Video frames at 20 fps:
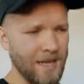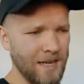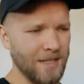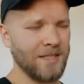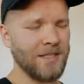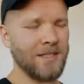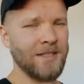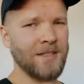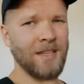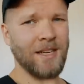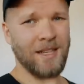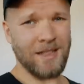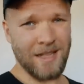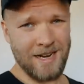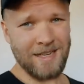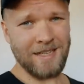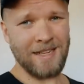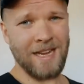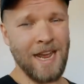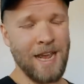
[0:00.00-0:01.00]
Yes, the
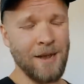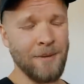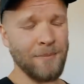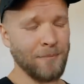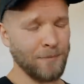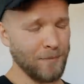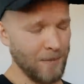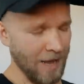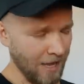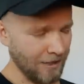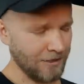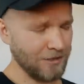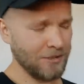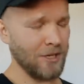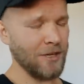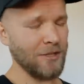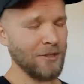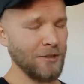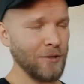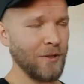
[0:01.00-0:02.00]
GlideCam
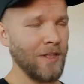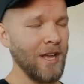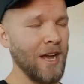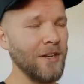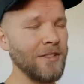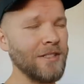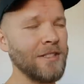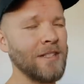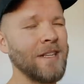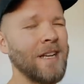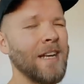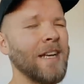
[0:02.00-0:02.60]
XR2000